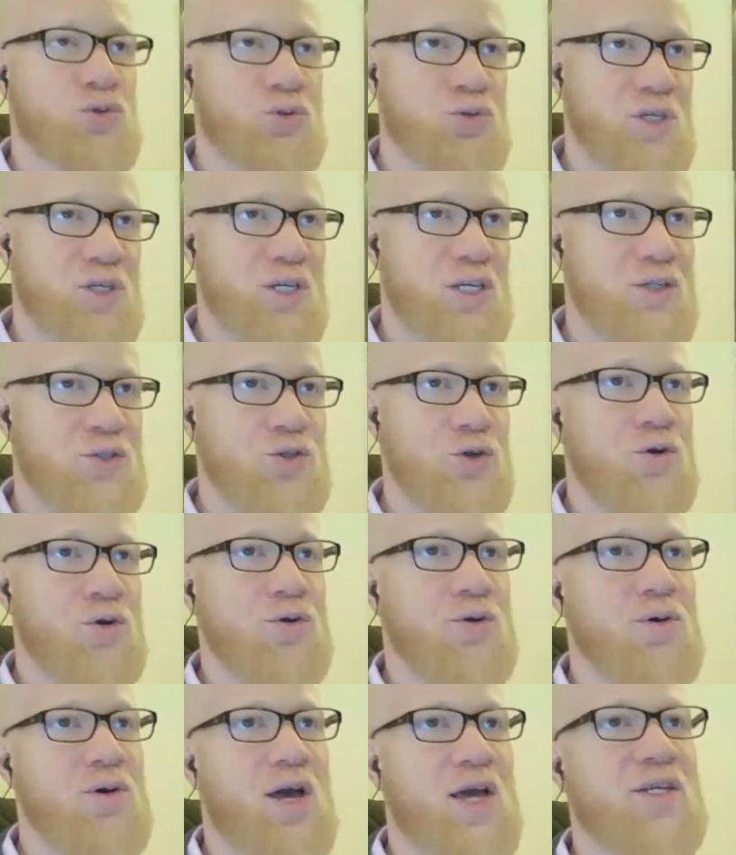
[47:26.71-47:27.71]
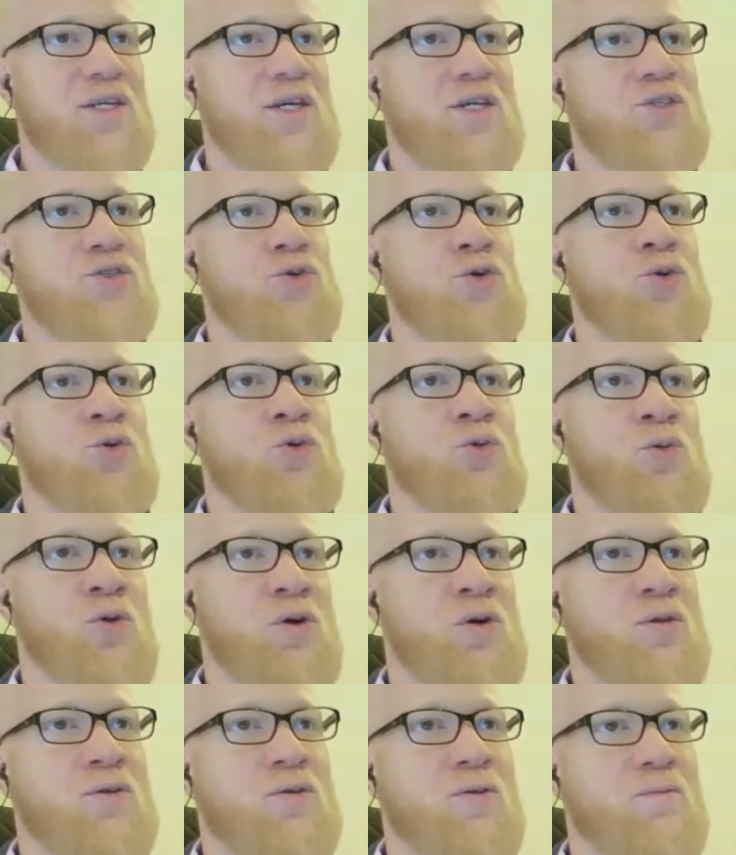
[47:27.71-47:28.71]
to the internal and the external
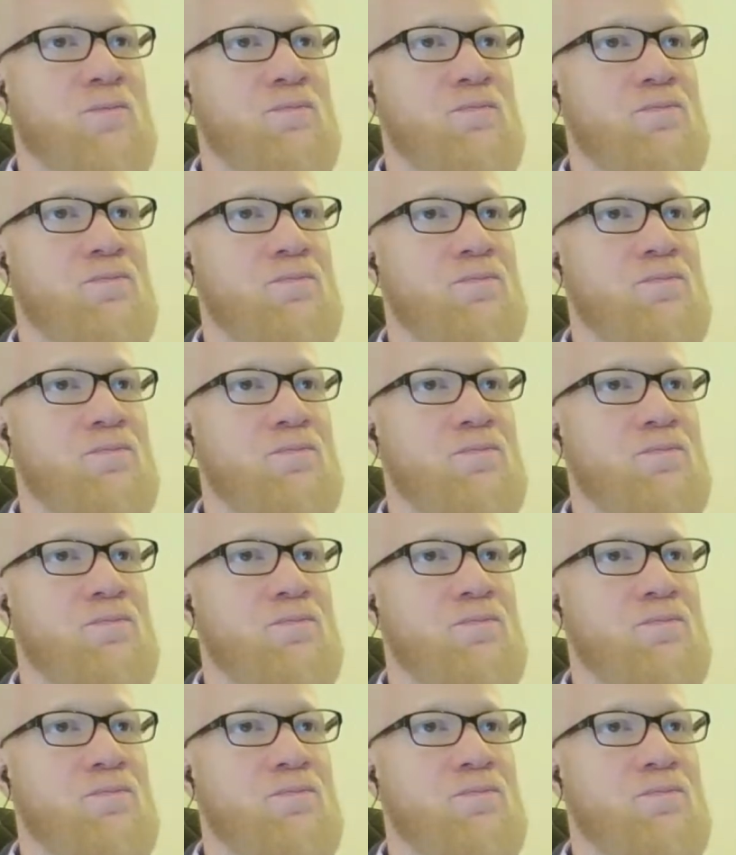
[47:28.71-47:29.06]
world.